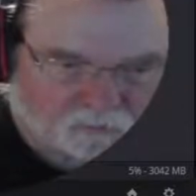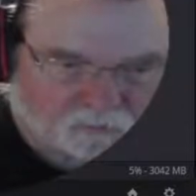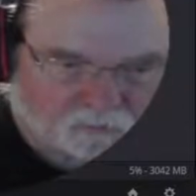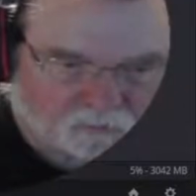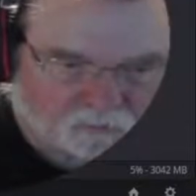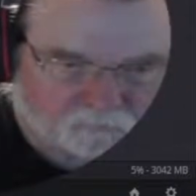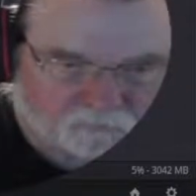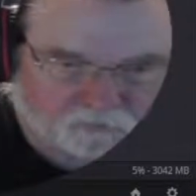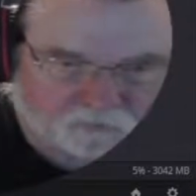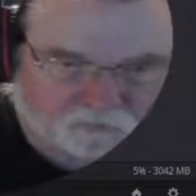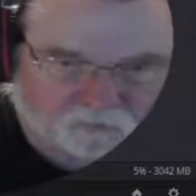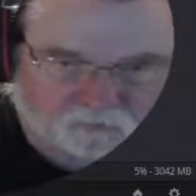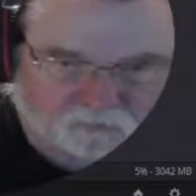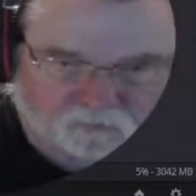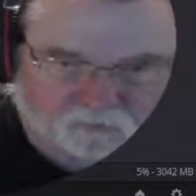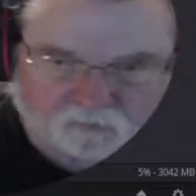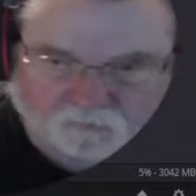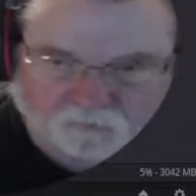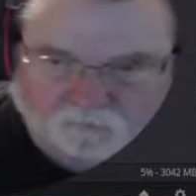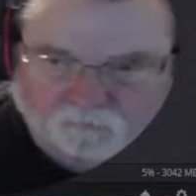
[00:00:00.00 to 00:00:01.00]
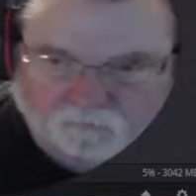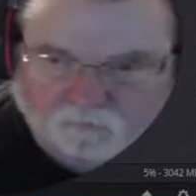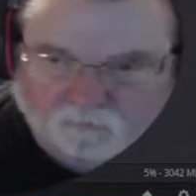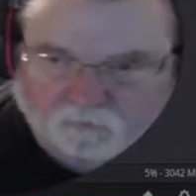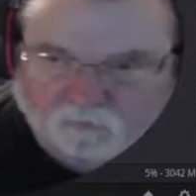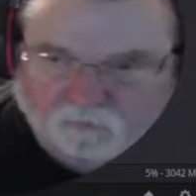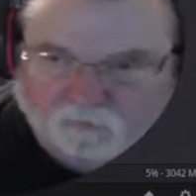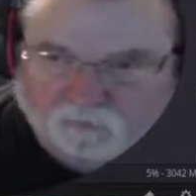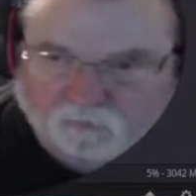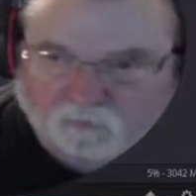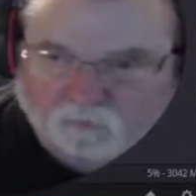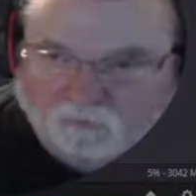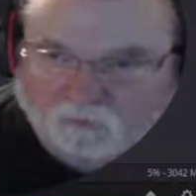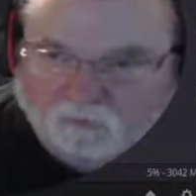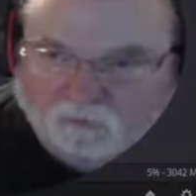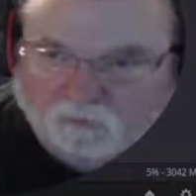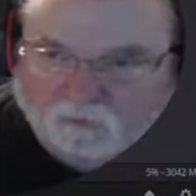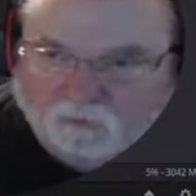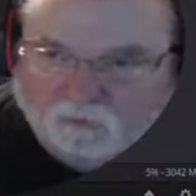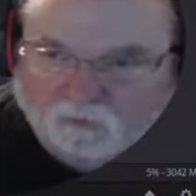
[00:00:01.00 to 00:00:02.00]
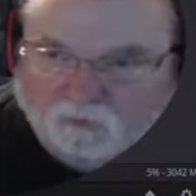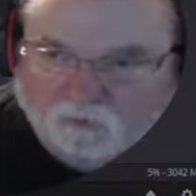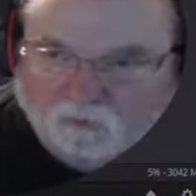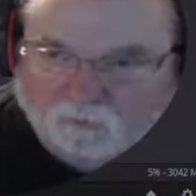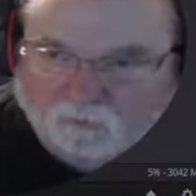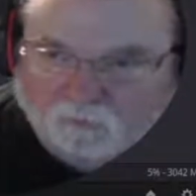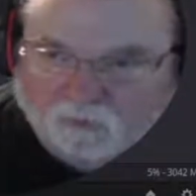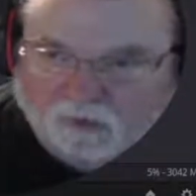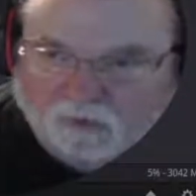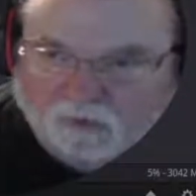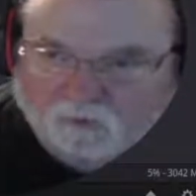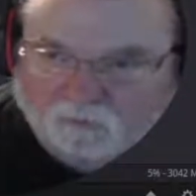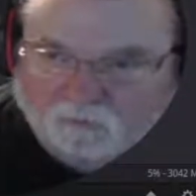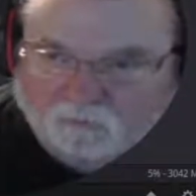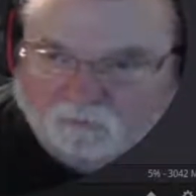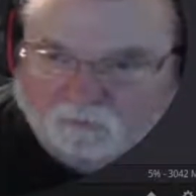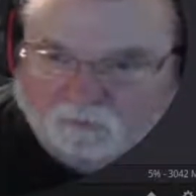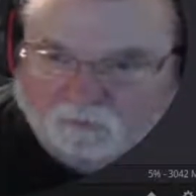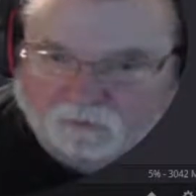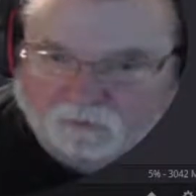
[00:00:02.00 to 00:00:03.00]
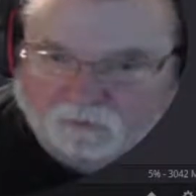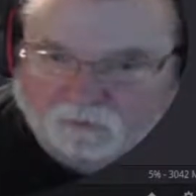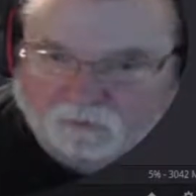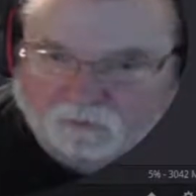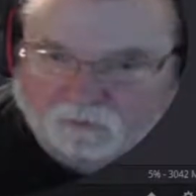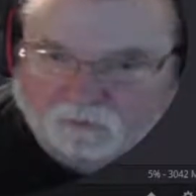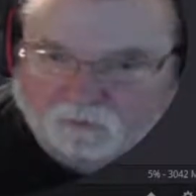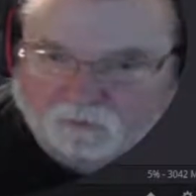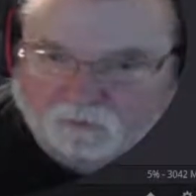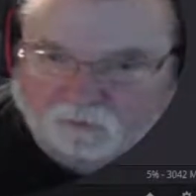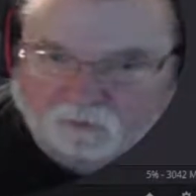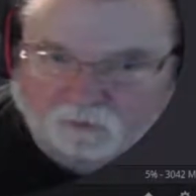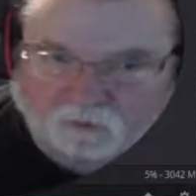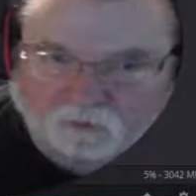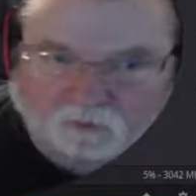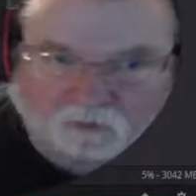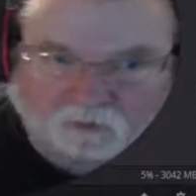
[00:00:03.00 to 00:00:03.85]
I'm just going to go back over here to